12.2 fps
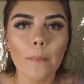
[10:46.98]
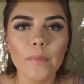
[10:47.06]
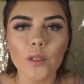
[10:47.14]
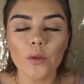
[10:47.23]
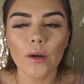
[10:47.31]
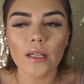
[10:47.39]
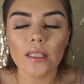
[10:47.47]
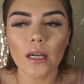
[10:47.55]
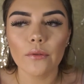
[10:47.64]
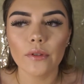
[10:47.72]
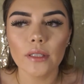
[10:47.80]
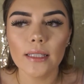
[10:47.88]
so you guys
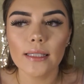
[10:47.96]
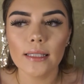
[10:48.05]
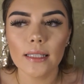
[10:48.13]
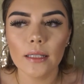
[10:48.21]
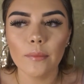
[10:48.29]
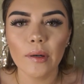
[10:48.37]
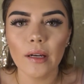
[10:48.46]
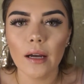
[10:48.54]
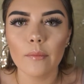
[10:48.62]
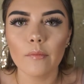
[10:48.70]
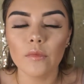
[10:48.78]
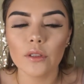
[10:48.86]
can't really see, but
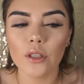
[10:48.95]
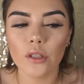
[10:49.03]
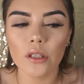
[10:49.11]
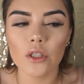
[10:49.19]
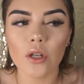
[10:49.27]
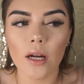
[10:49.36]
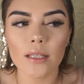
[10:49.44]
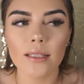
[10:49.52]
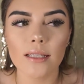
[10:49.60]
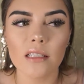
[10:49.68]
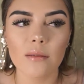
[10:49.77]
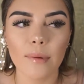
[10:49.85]
I'm literally trying to
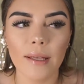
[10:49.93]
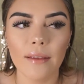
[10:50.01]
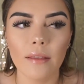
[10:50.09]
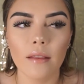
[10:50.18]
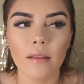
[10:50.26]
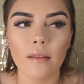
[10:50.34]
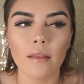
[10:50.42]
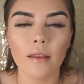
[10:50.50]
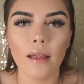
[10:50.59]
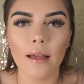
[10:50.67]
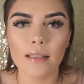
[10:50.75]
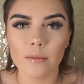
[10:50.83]
explain
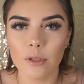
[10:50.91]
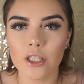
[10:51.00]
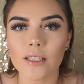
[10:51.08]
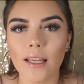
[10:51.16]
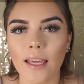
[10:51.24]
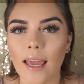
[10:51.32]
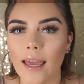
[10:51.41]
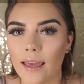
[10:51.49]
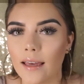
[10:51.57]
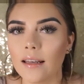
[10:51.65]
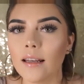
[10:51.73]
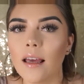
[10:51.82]
as much as I
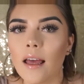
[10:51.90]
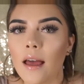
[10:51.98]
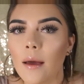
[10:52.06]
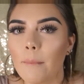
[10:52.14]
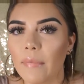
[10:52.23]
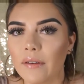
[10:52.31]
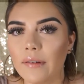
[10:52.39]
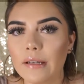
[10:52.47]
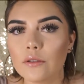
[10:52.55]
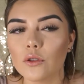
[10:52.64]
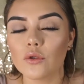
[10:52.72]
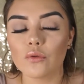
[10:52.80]
can. My
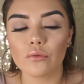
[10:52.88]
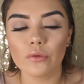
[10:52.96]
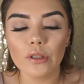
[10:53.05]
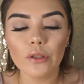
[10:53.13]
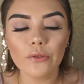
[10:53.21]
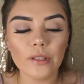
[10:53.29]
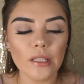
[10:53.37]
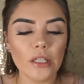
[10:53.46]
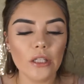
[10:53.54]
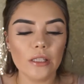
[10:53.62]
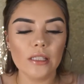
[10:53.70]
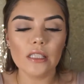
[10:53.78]
face looks really
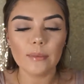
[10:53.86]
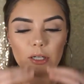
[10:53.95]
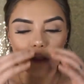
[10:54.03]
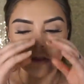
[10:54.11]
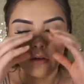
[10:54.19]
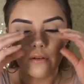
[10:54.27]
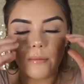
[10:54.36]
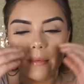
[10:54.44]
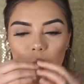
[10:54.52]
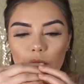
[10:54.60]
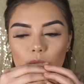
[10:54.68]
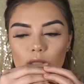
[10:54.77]
good, especially around my
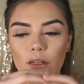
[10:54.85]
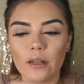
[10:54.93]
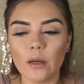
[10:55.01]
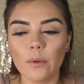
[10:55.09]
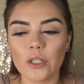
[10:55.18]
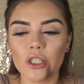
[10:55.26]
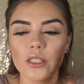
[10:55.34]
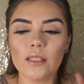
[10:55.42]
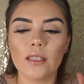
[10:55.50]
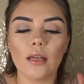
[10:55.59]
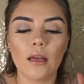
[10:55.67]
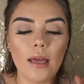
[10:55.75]
nose area, which
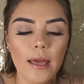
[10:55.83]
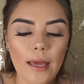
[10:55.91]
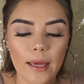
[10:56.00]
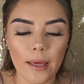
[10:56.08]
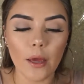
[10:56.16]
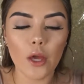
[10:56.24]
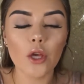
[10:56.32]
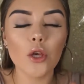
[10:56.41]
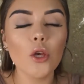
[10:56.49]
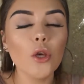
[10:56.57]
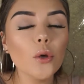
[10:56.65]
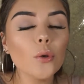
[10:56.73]
is a
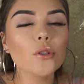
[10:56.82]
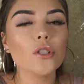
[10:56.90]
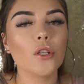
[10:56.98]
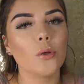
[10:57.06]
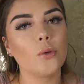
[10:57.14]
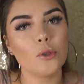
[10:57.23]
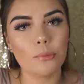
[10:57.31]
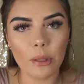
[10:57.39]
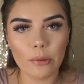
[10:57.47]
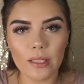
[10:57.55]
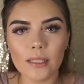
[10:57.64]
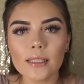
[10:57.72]
huge
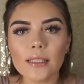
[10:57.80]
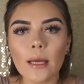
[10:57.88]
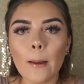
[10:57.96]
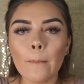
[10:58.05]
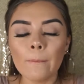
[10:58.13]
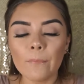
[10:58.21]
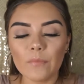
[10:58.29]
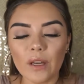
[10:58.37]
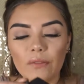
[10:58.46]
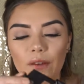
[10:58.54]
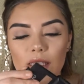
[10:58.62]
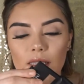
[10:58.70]
bonus. My
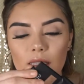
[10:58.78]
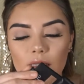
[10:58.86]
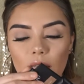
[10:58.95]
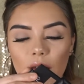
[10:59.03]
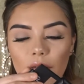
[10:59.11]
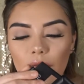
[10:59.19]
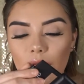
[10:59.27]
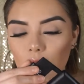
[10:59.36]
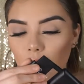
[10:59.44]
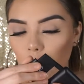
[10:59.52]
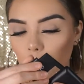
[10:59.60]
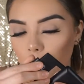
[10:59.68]
face does not
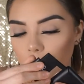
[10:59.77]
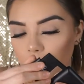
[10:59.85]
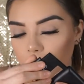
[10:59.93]
feel